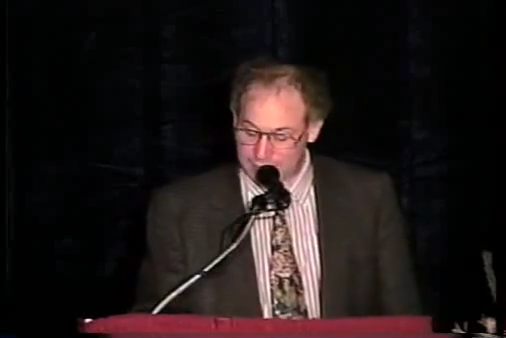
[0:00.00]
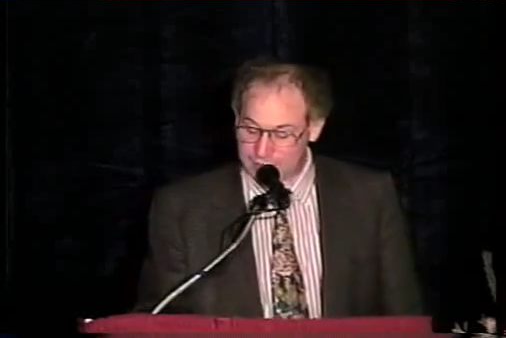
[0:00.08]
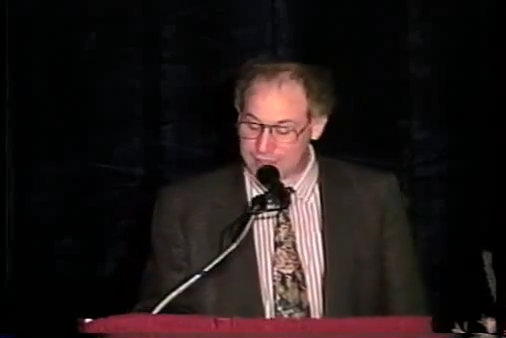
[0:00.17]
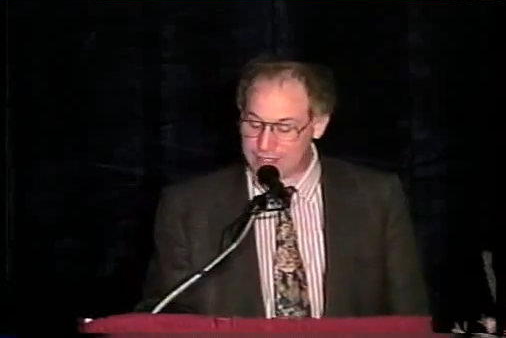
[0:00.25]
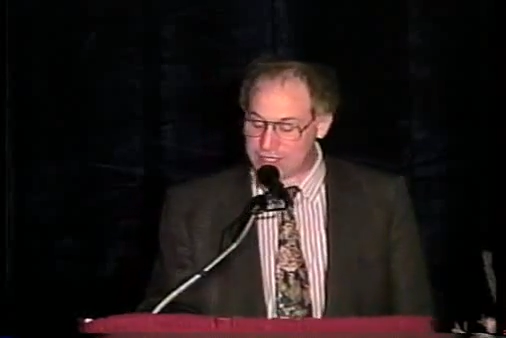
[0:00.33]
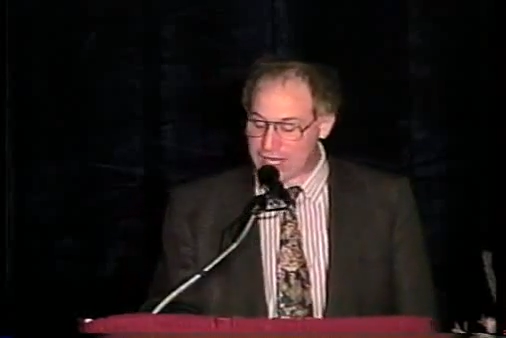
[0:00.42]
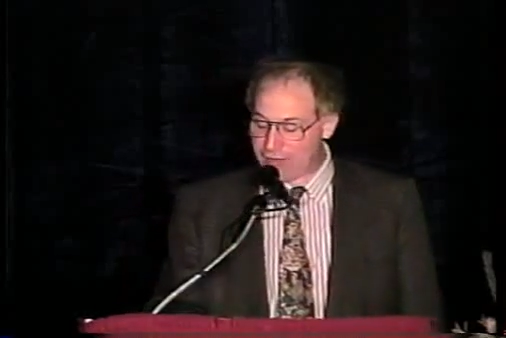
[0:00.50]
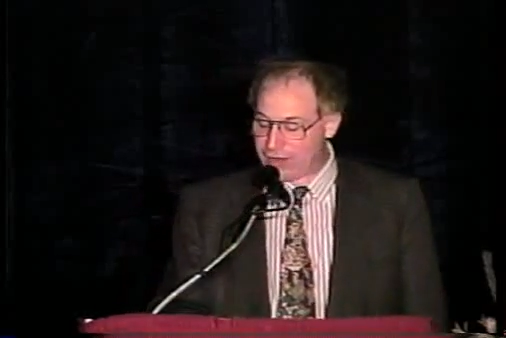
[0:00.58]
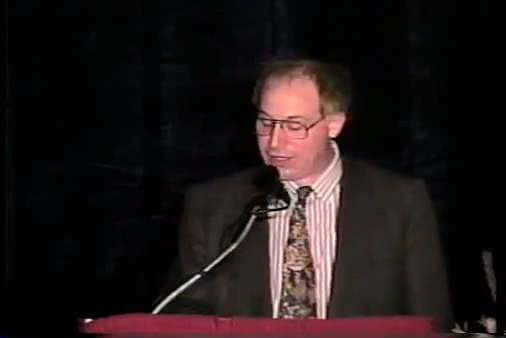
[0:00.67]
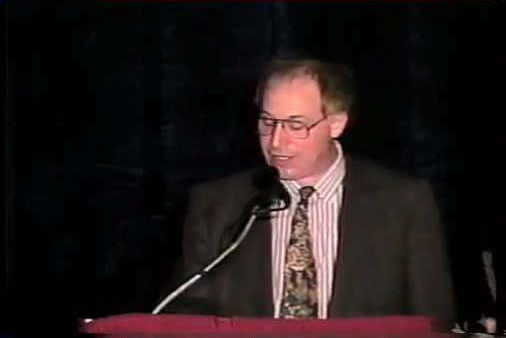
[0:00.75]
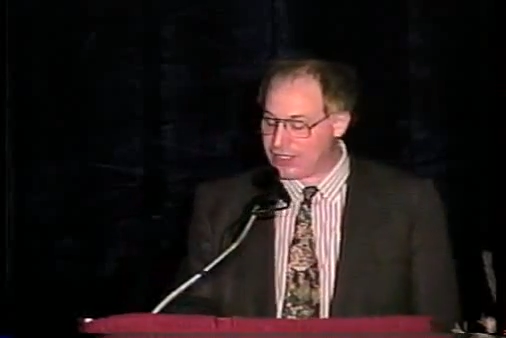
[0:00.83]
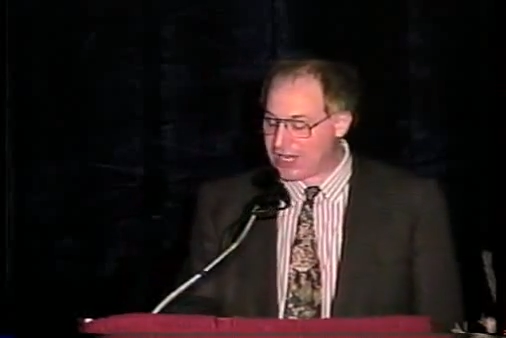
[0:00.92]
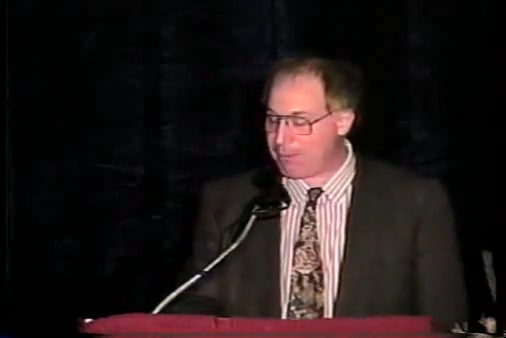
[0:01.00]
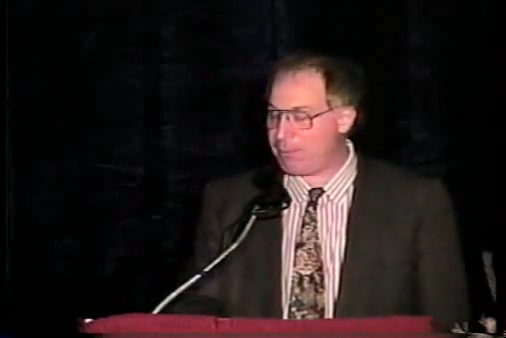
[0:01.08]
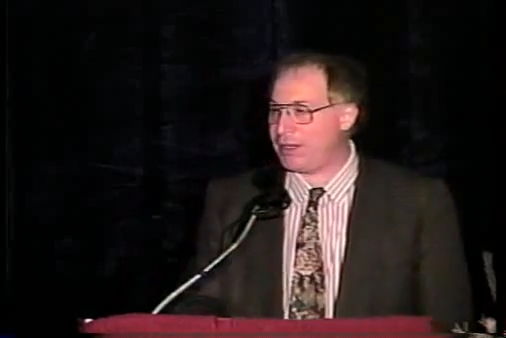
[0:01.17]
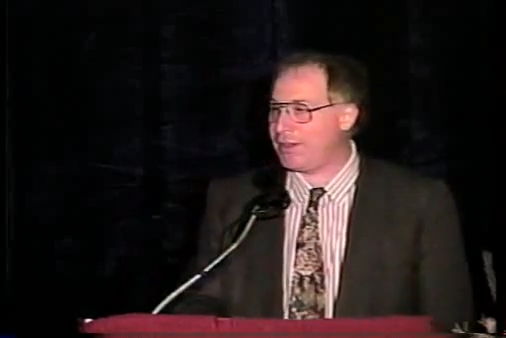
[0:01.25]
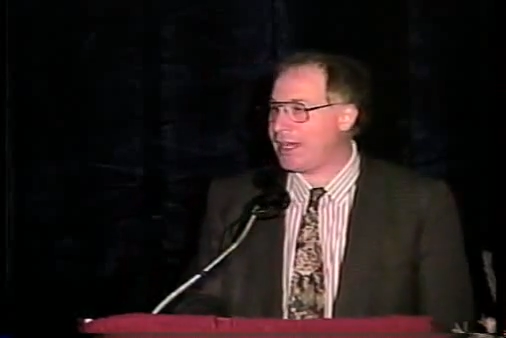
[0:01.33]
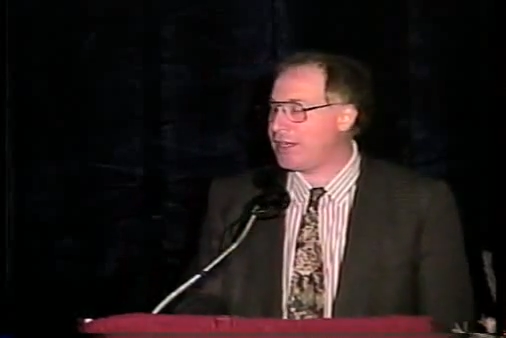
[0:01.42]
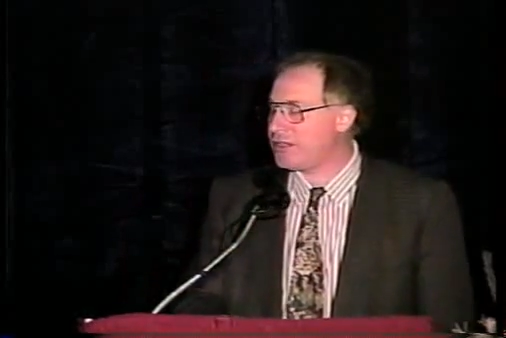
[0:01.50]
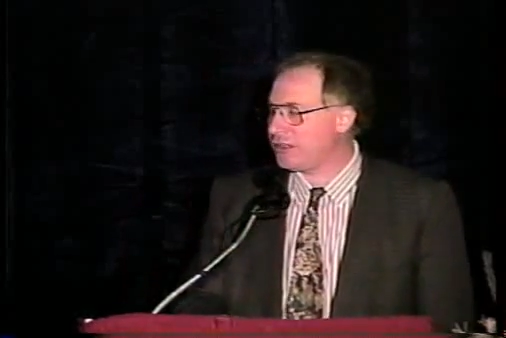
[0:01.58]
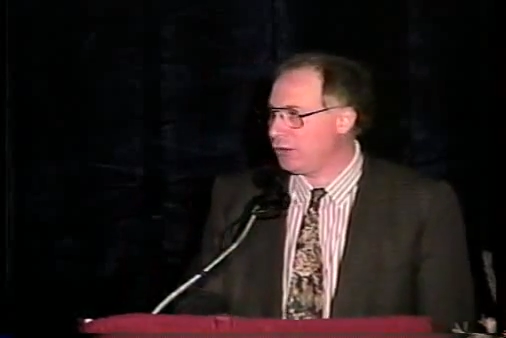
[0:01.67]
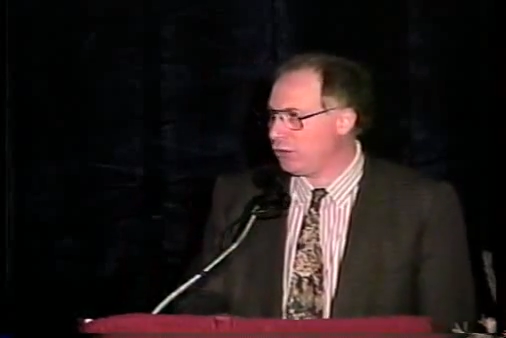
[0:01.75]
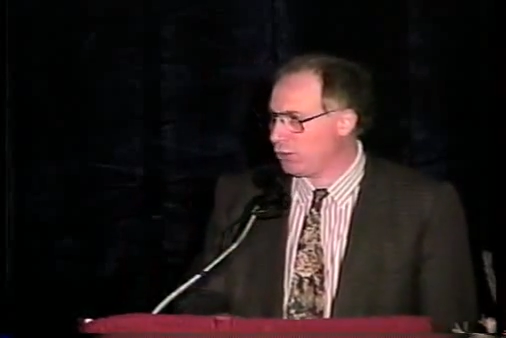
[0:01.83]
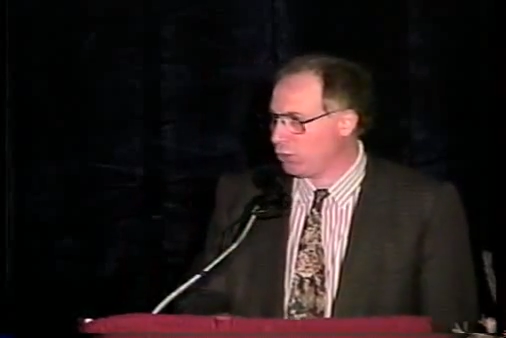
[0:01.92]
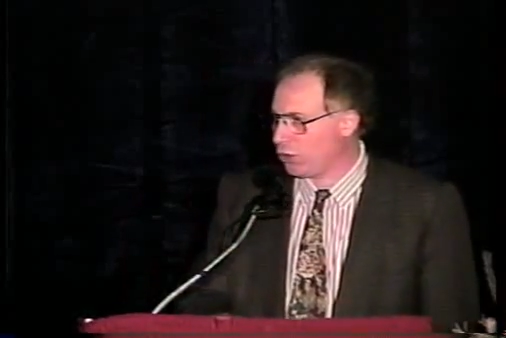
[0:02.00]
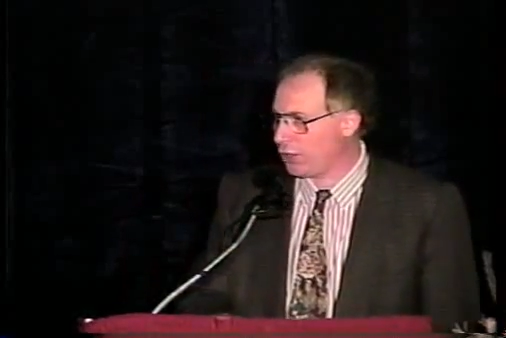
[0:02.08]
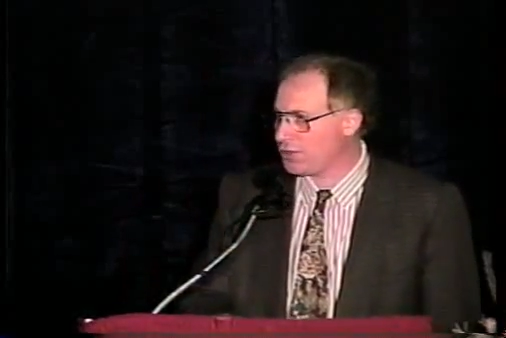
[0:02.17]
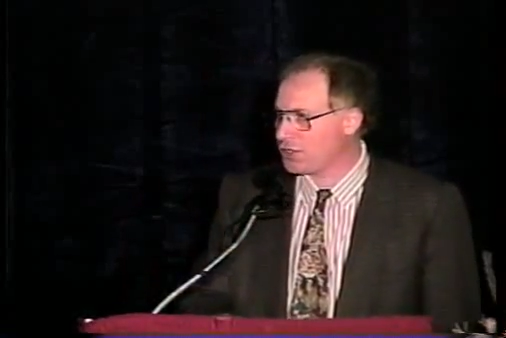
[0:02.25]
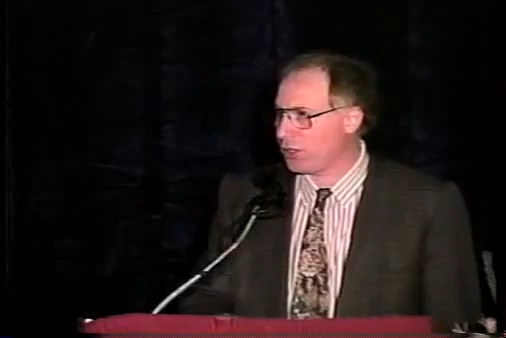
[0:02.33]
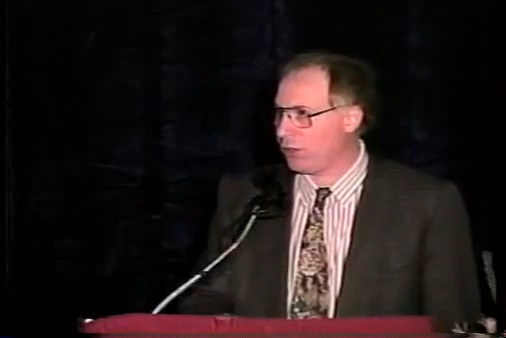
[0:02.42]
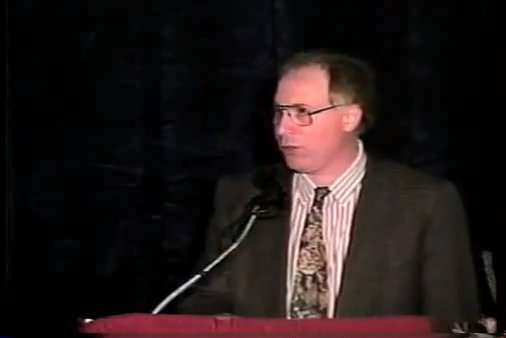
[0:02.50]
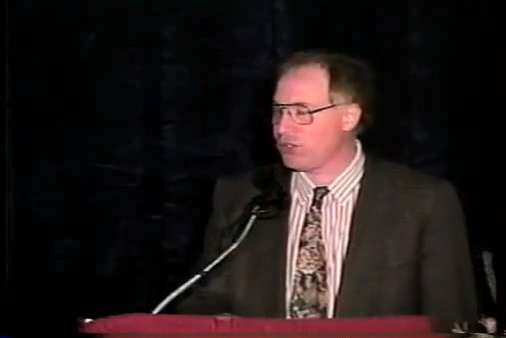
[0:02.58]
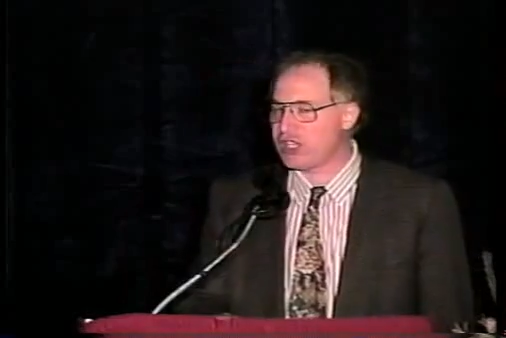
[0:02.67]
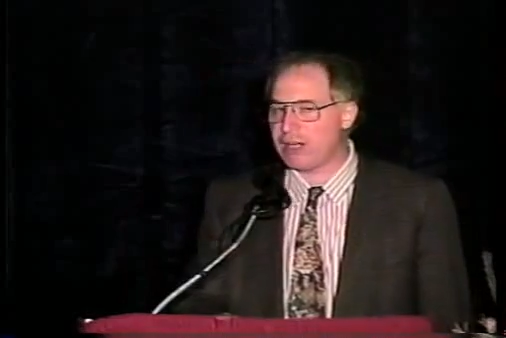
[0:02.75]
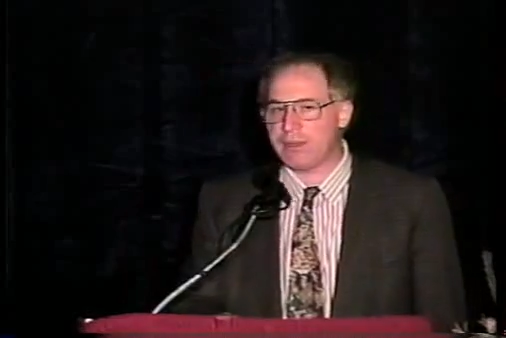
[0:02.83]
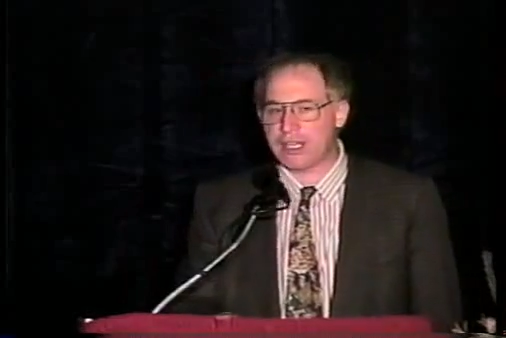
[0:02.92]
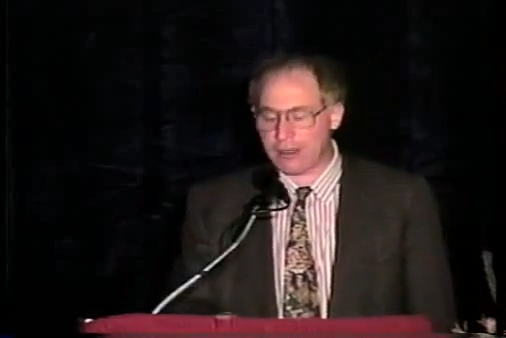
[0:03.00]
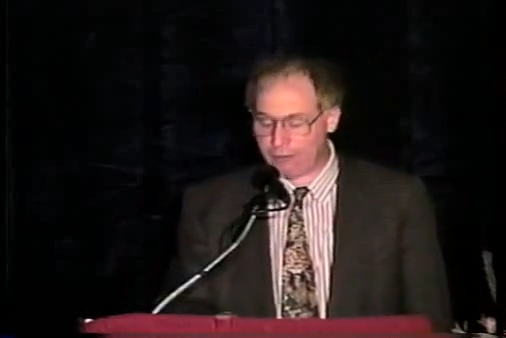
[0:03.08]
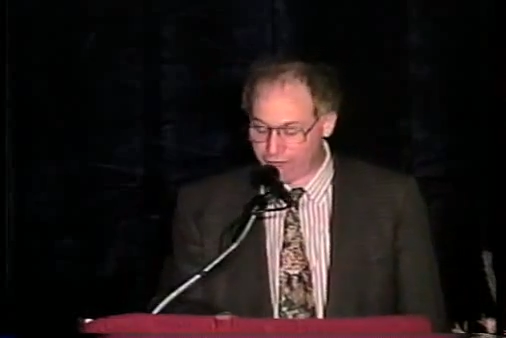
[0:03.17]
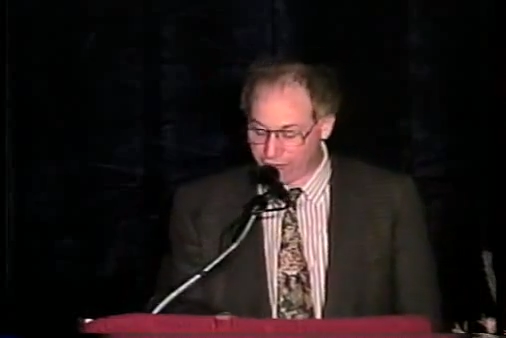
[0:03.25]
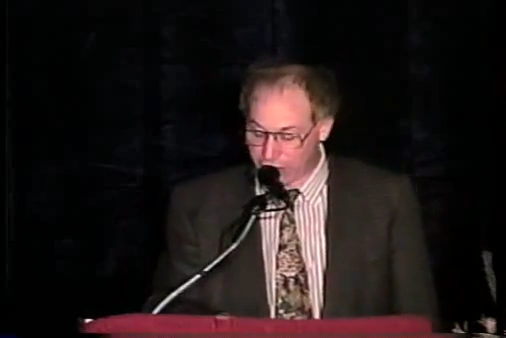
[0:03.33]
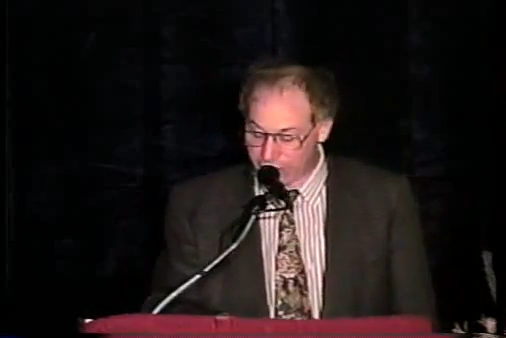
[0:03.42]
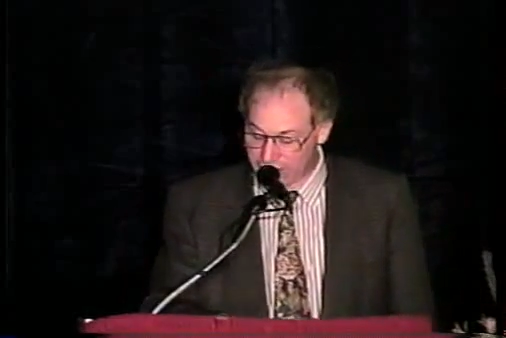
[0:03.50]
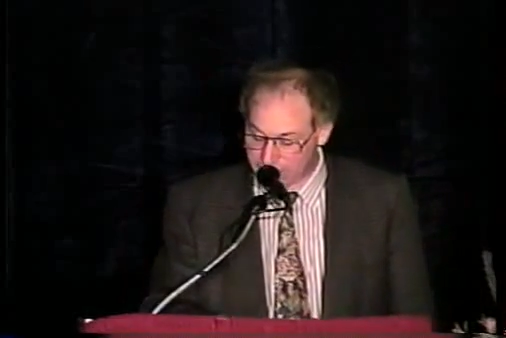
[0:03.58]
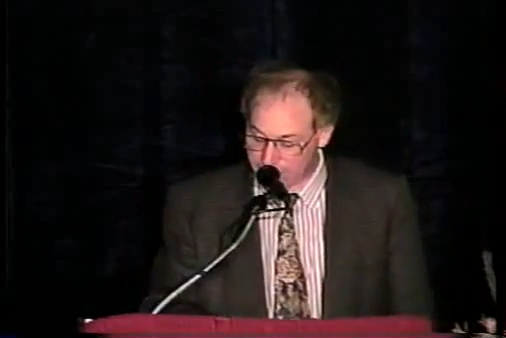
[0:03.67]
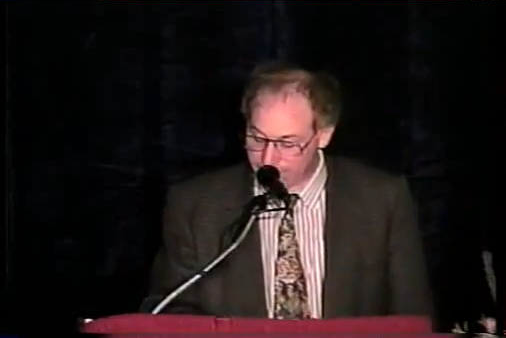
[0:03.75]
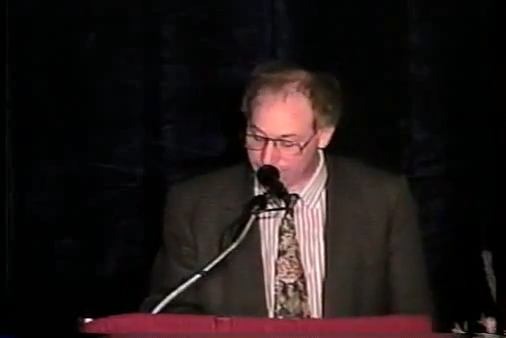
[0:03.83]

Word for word: Seven, tepid, that is, lukewarm souls shall become fervent.